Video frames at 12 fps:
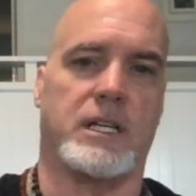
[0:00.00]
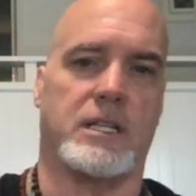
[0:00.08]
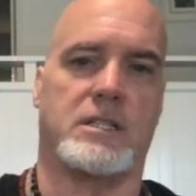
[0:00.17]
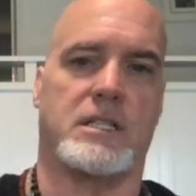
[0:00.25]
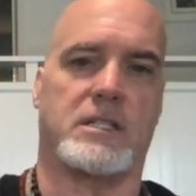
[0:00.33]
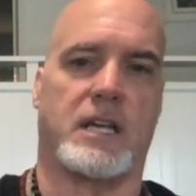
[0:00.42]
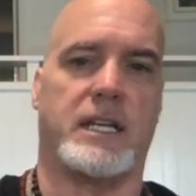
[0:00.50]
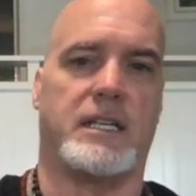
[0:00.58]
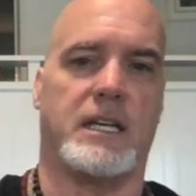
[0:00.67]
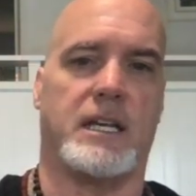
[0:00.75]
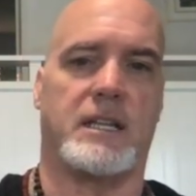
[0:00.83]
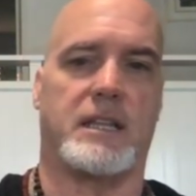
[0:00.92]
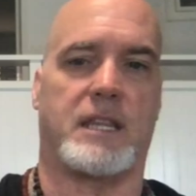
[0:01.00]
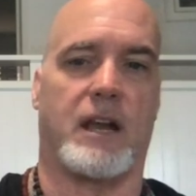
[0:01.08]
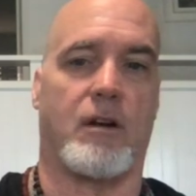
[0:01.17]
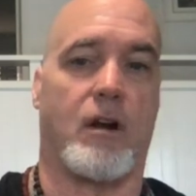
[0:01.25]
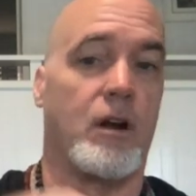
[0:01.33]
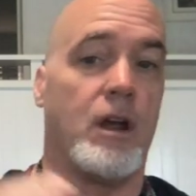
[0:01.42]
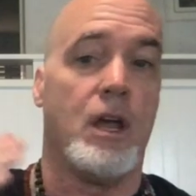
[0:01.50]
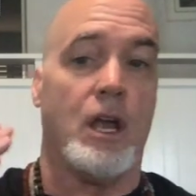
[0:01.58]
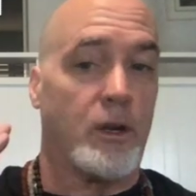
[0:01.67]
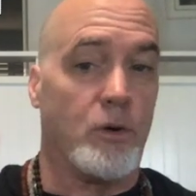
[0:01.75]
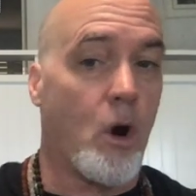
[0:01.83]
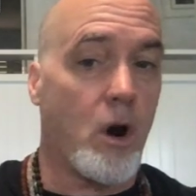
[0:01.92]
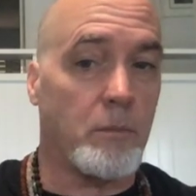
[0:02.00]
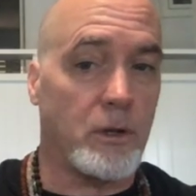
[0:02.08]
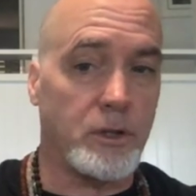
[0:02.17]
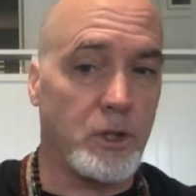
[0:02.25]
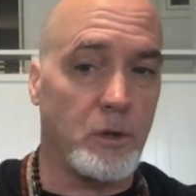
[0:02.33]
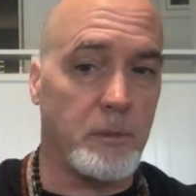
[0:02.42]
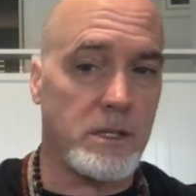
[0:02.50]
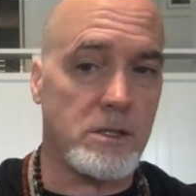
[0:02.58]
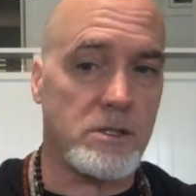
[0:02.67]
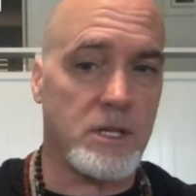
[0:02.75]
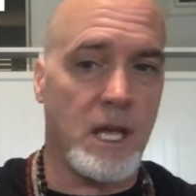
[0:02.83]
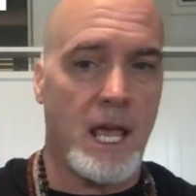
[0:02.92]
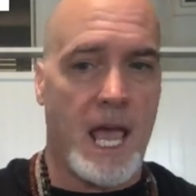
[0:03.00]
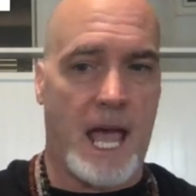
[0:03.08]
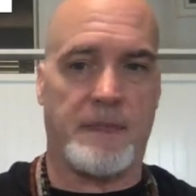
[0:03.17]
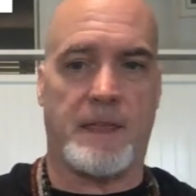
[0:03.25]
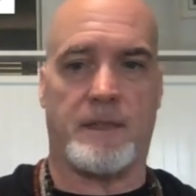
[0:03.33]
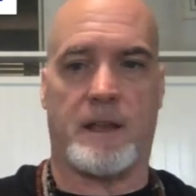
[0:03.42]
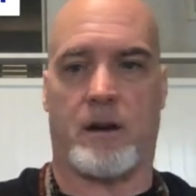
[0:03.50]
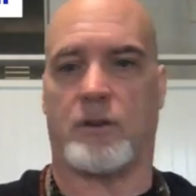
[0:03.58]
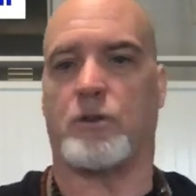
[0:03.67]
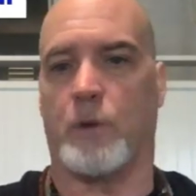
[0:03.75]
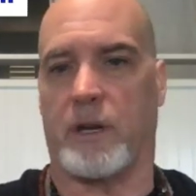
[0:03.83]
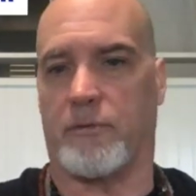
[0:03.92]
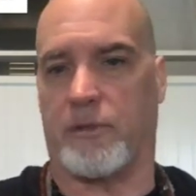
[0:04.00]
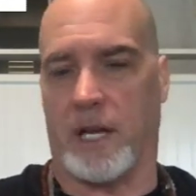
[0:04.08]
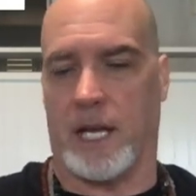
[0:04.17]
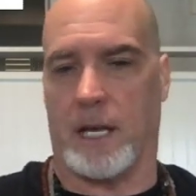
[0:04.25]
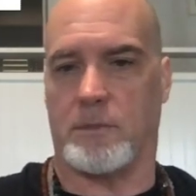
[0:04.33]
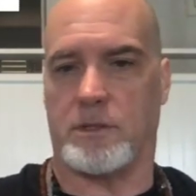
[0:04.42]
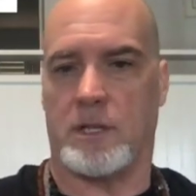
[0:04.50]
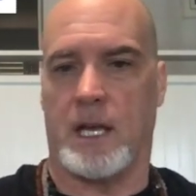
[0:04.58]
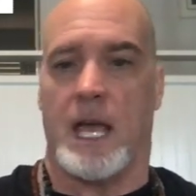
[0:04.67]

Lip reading: is this idea that there are normal humans and then there are twin flames.